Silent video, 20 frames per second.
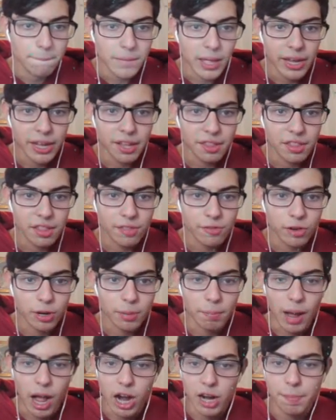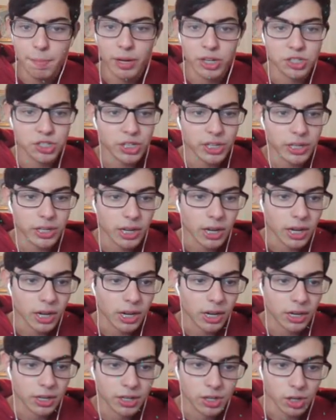I guess it's for mock punching
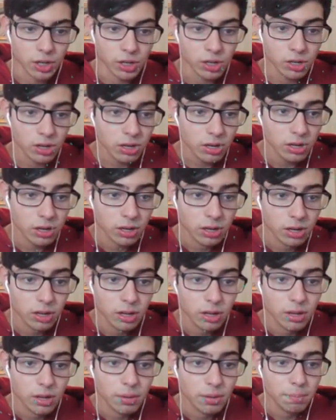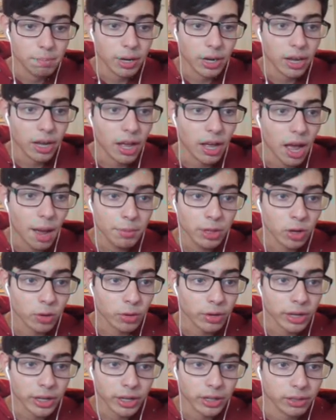Girder, but I'm
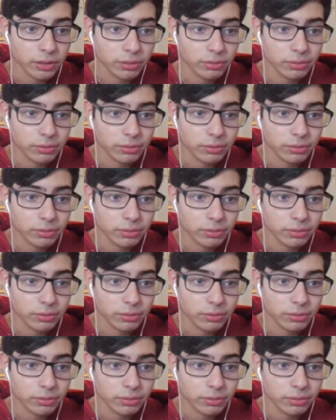lowering